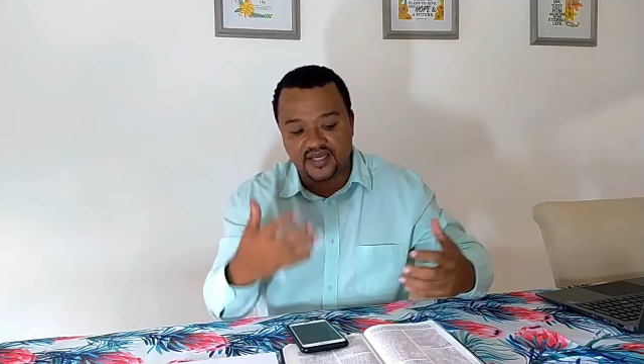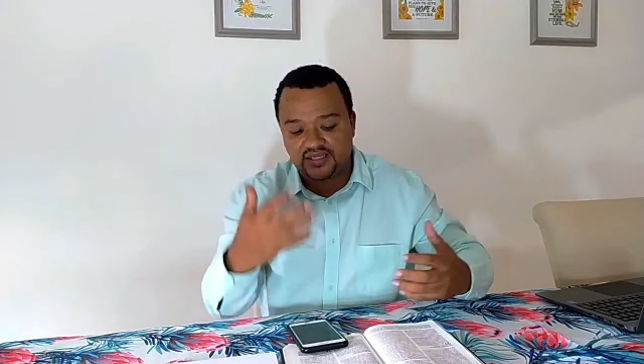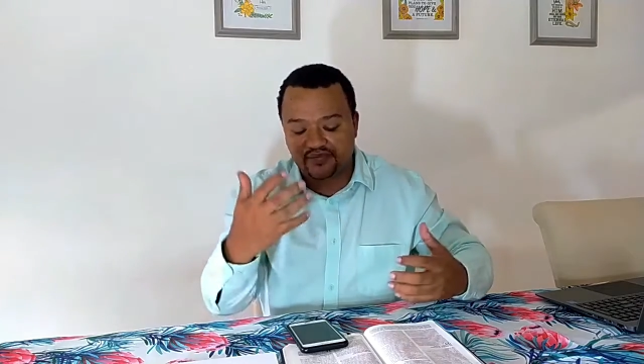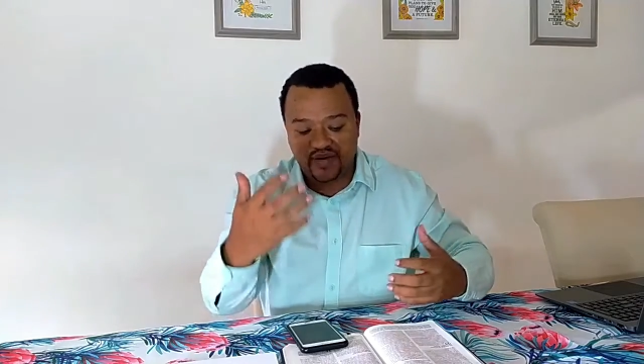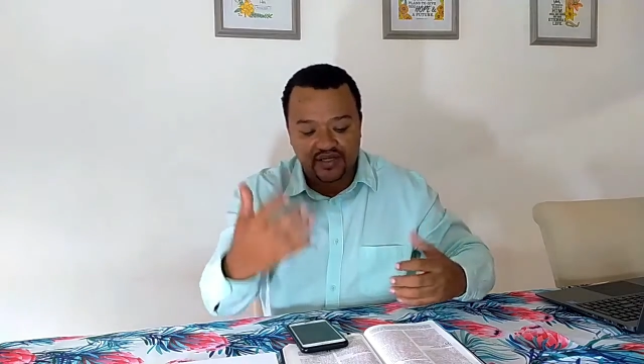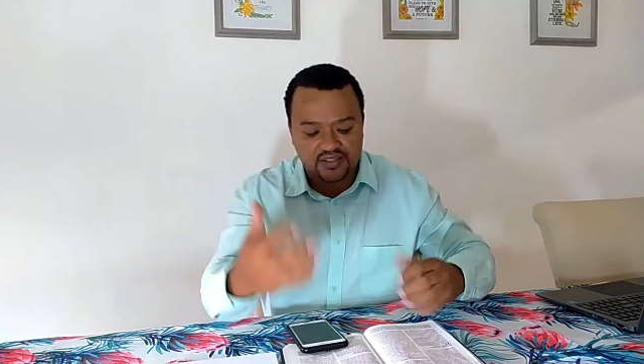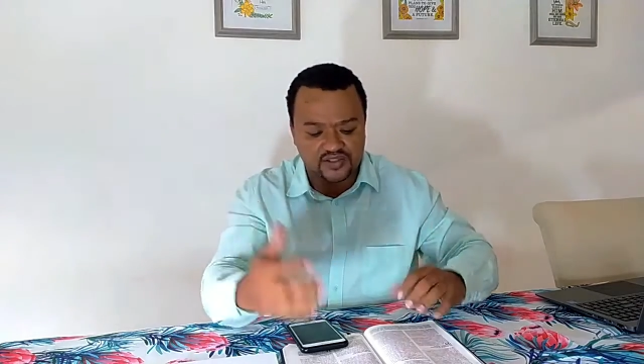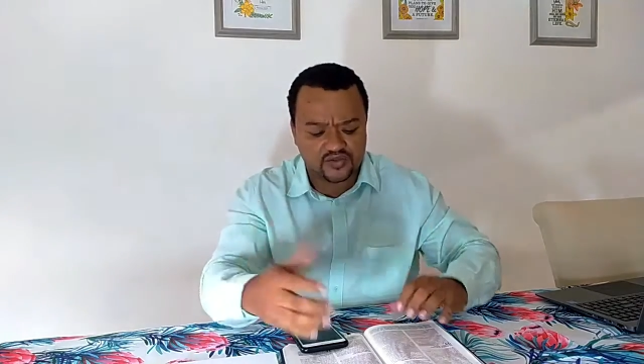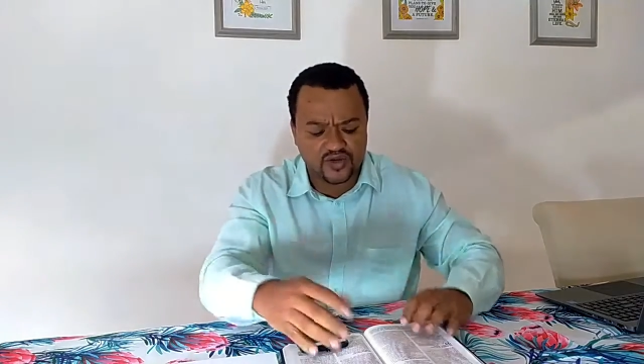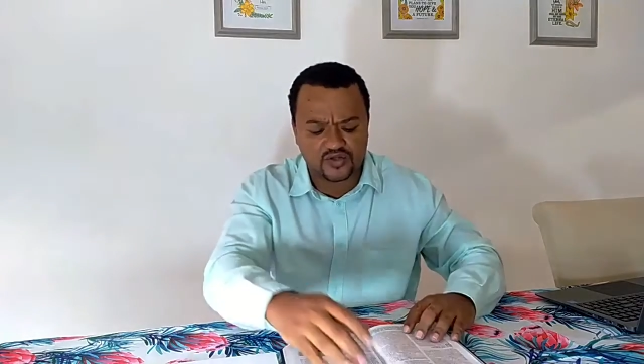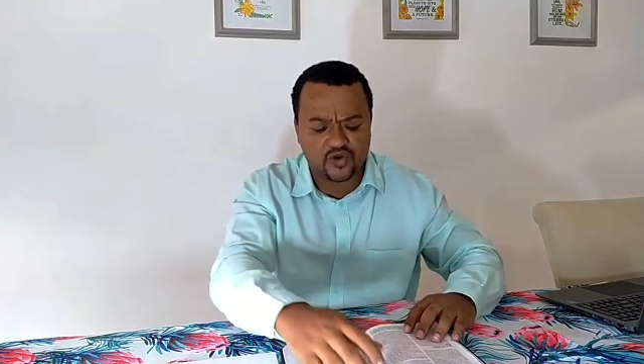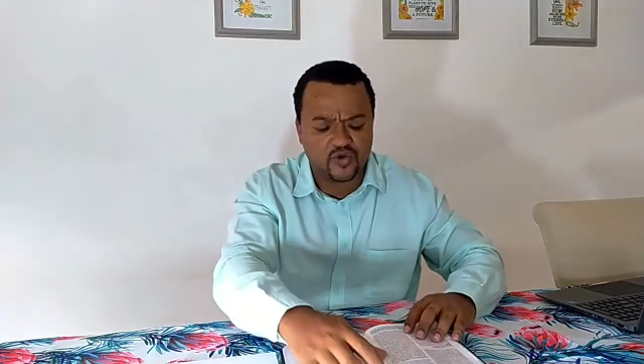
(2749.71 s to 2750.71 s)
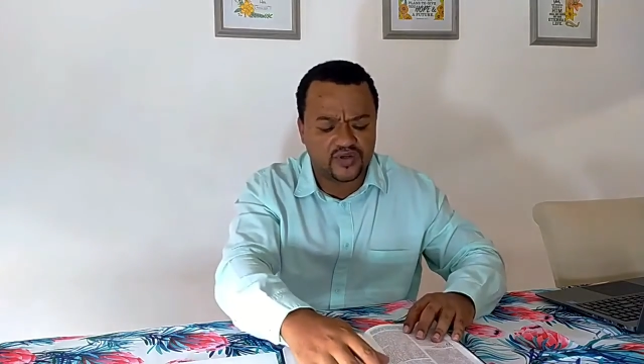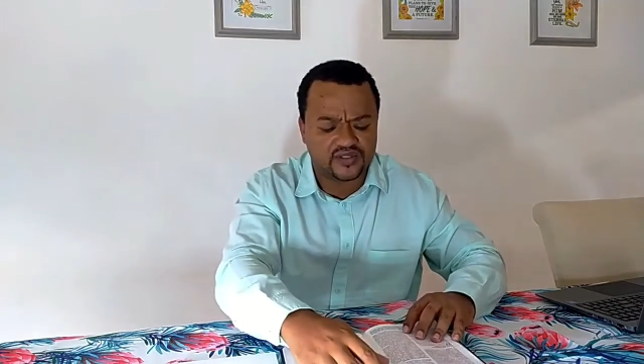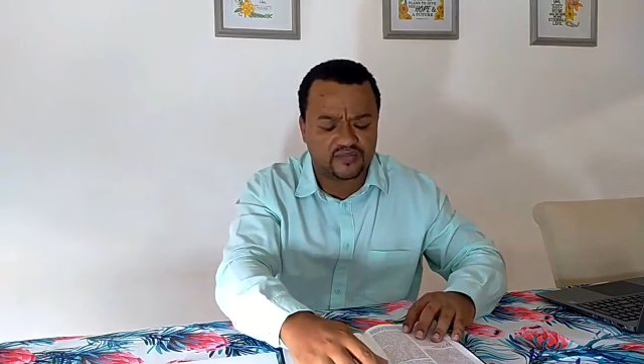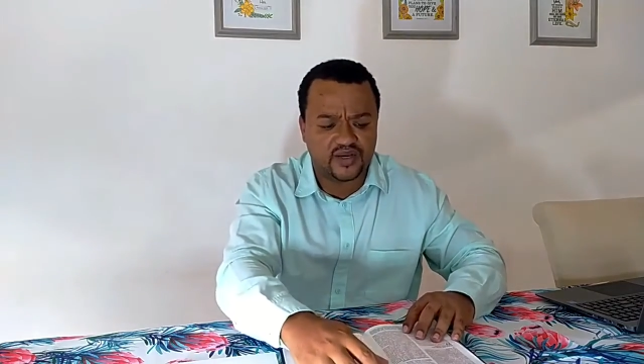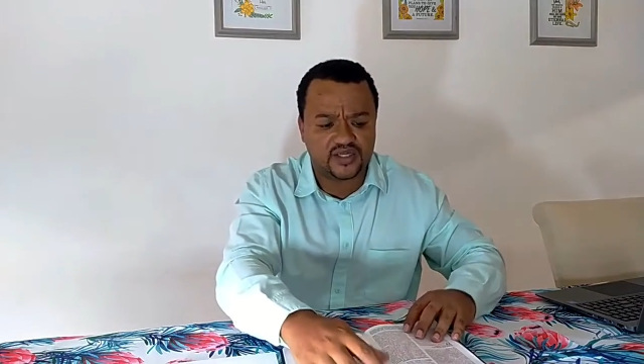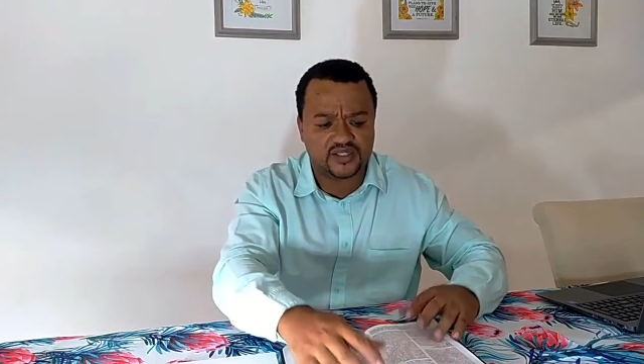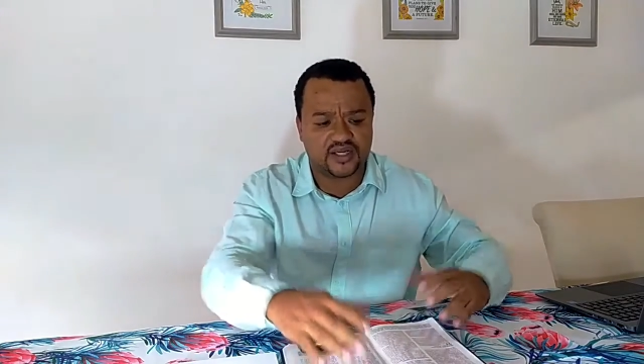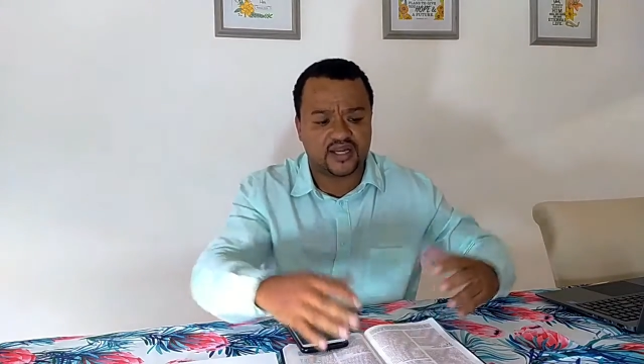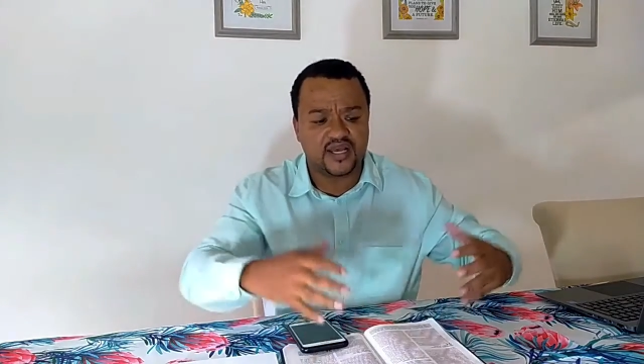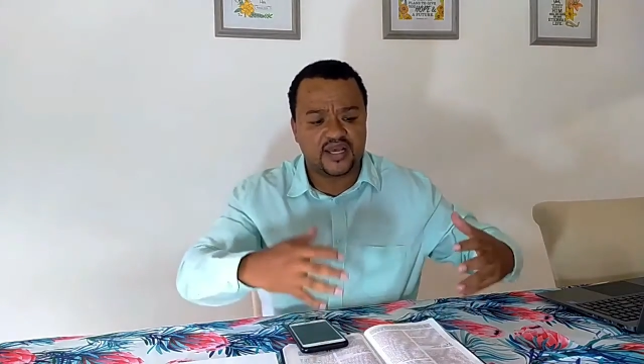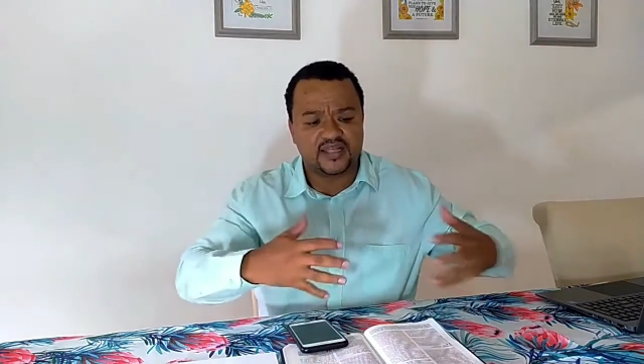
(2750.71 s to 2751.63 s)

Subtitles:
as Pastor Soyce always mentioned,